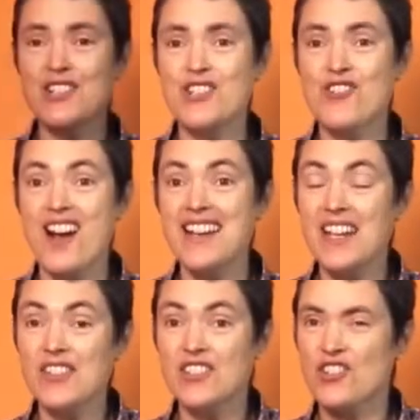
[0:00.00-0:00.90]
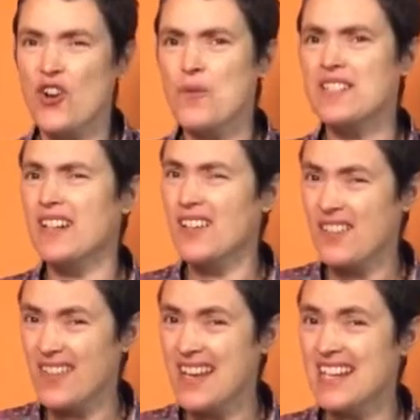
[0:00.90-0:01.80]
to try another song which I
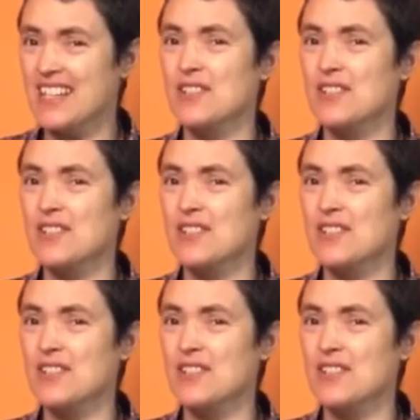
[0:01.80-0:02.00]
think